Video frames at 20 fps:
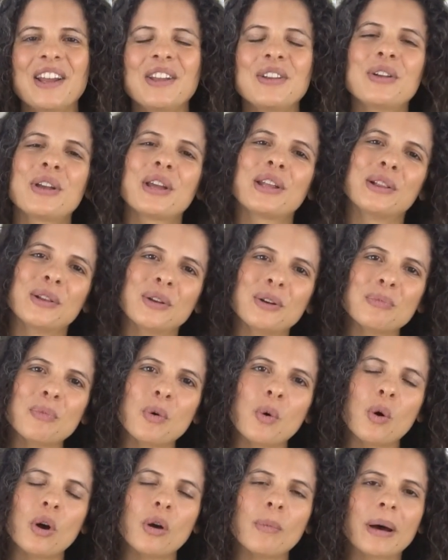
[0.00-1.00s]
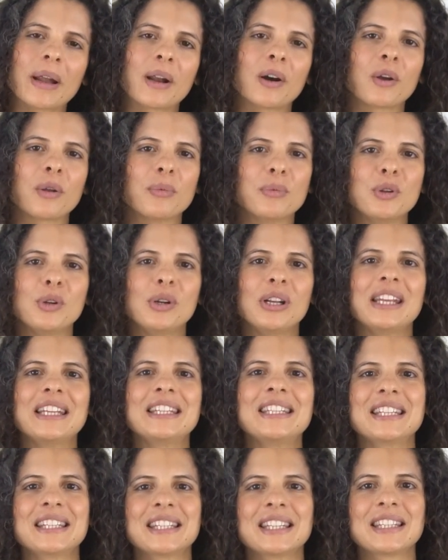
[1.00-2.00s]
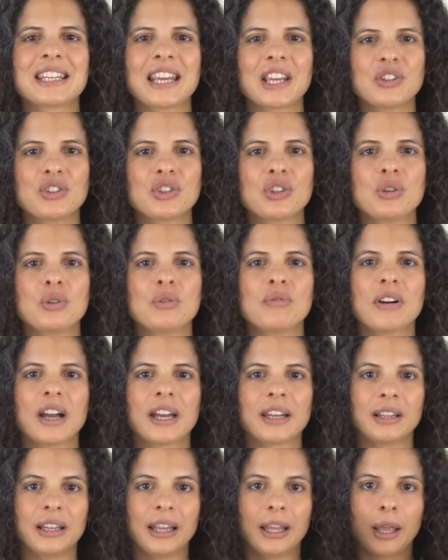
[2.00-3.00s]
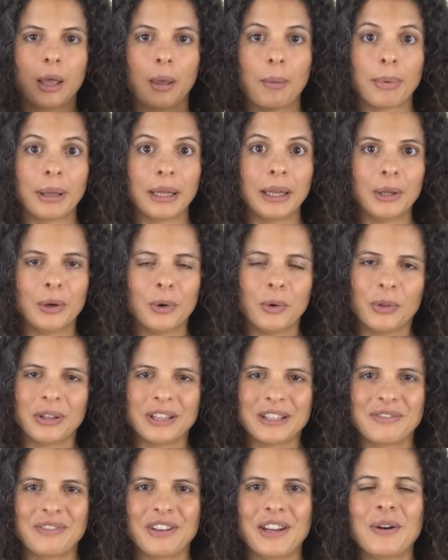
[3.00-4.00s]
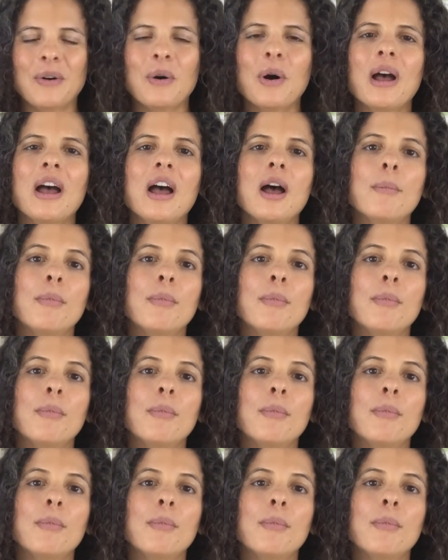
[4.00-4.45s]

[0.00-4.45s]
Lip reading: You can learn more about our community, TIZZIT HQ, via the link below this video.